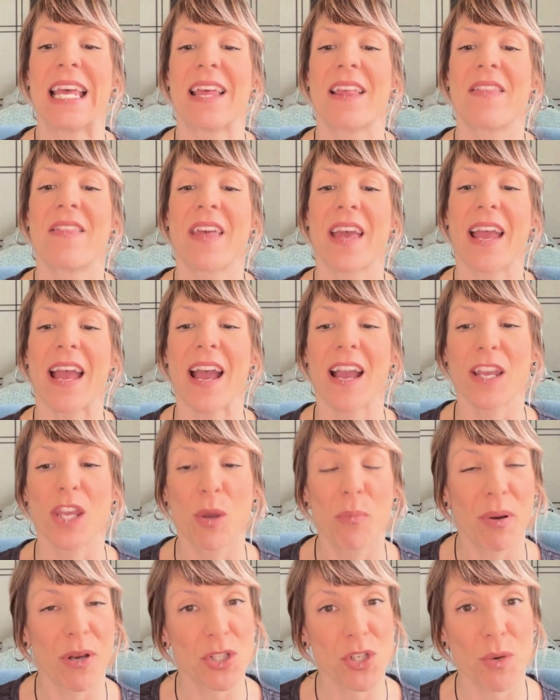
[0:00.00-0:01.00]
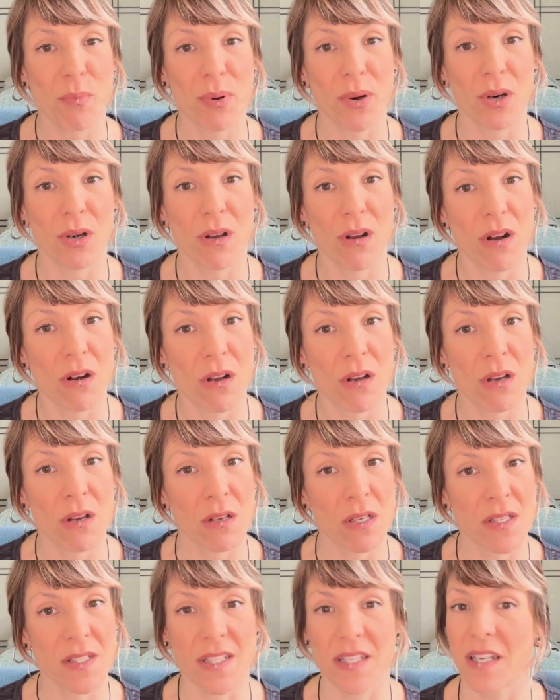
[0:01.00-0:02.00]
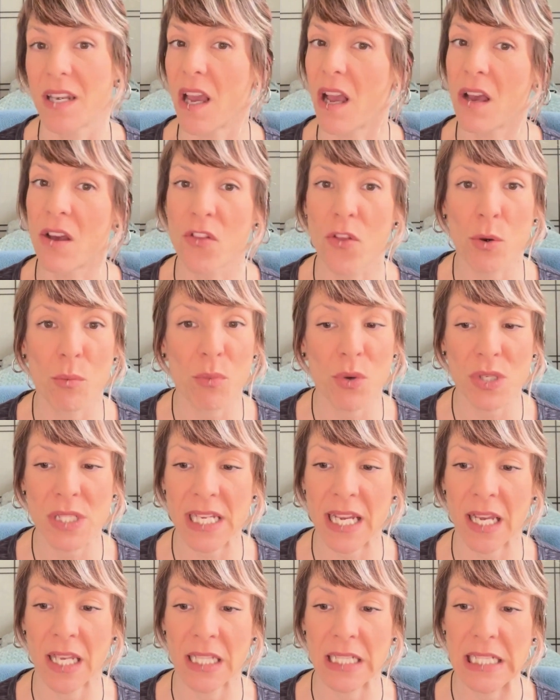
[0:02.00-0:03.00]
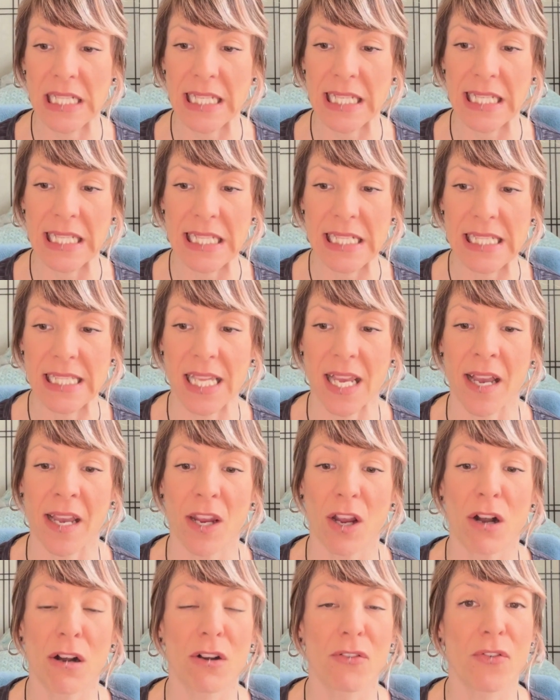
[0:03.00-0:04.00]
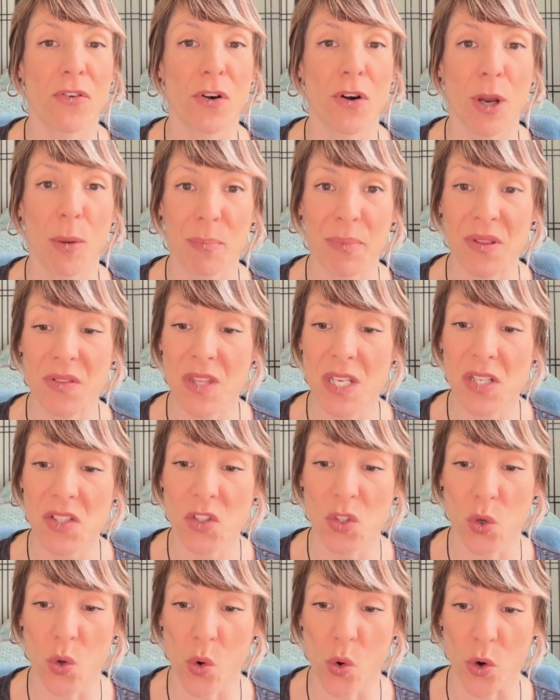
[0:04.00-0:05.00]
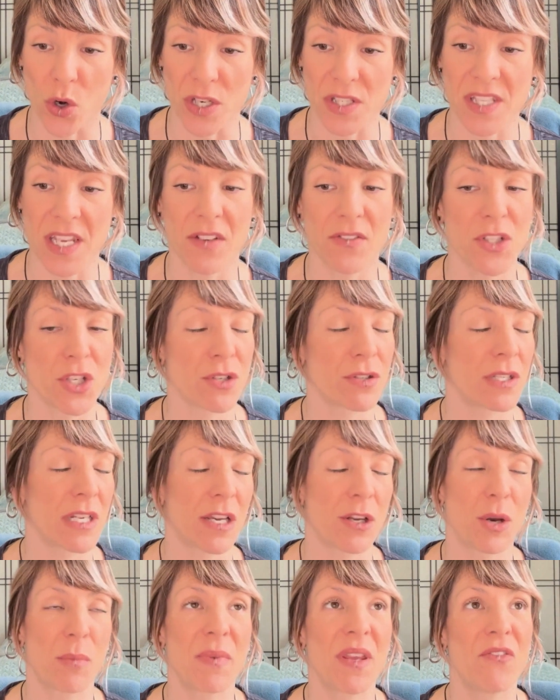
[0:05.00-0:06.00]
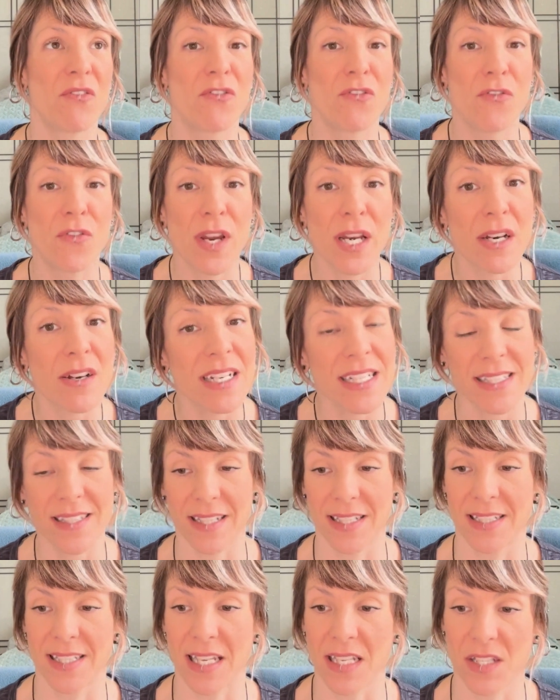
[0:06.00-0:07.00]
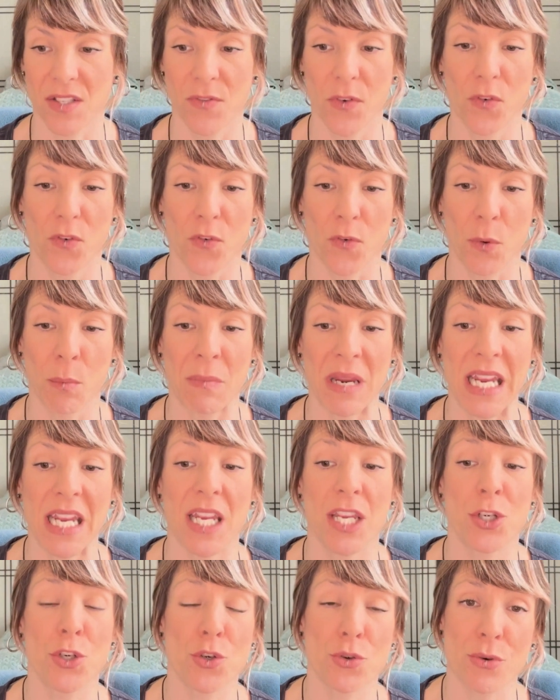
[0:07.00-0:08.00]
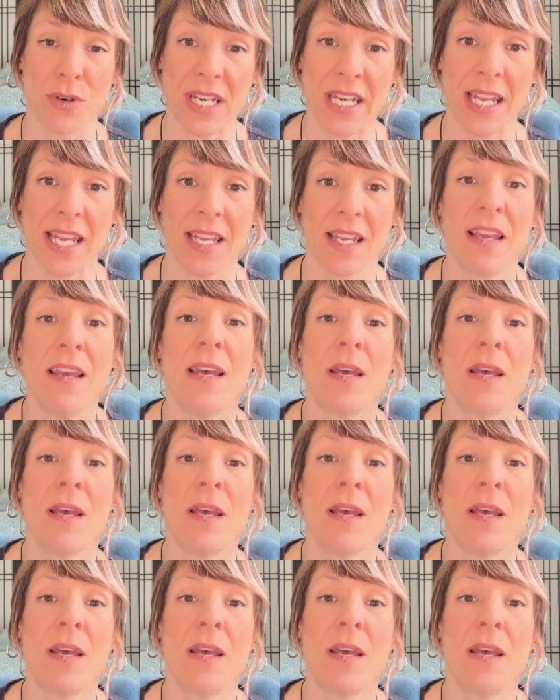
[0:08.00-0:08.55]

the acupuncture protocols, other modalities I offer up in this course have turned out to be very successful for me in treating